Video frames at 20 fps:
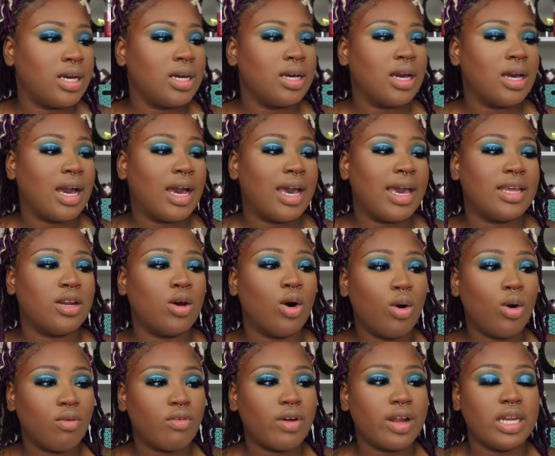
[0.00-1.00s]
I had
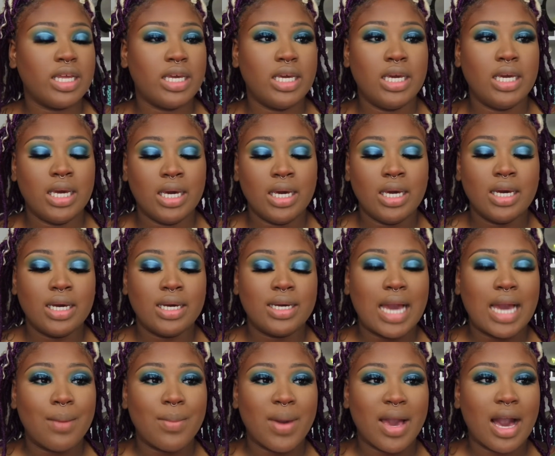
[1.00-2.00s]
already
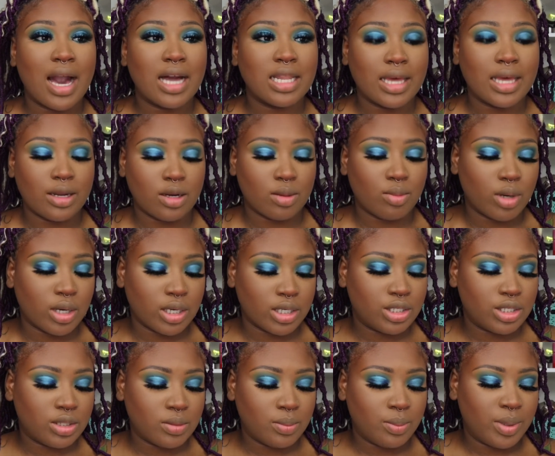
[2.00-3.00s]
got my highlighter
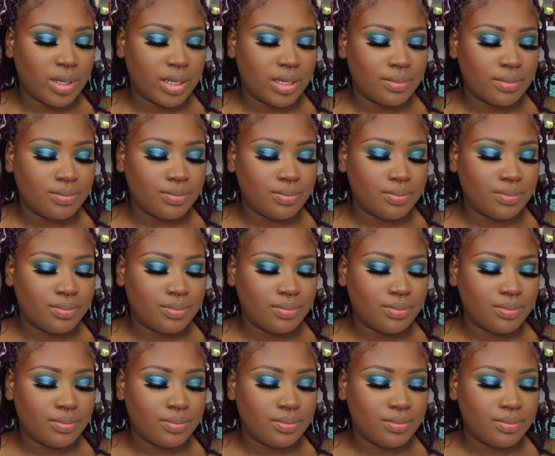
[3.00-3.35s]
brush, but